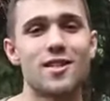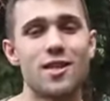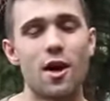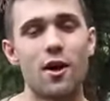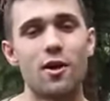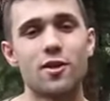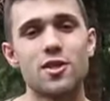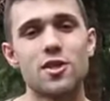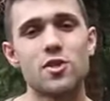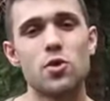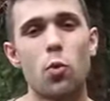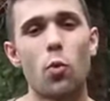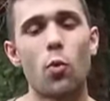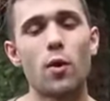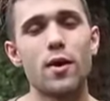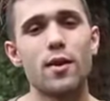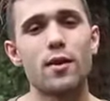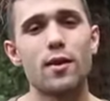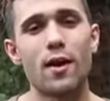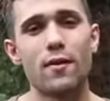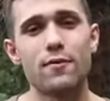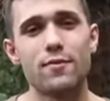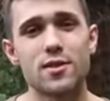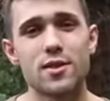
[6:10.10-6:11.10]
Saul's
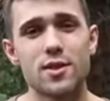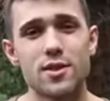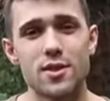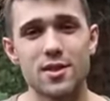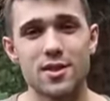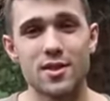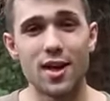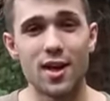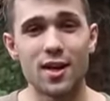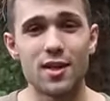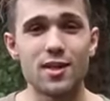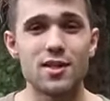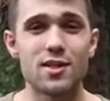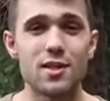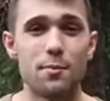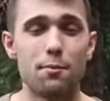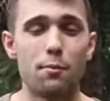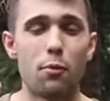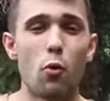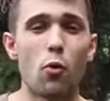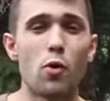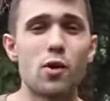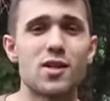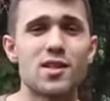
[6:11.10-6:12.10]
2011 study
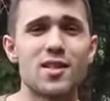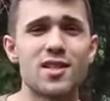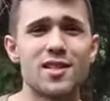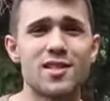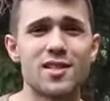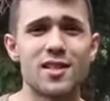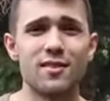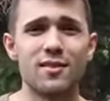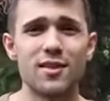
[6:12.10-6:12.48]
supports this,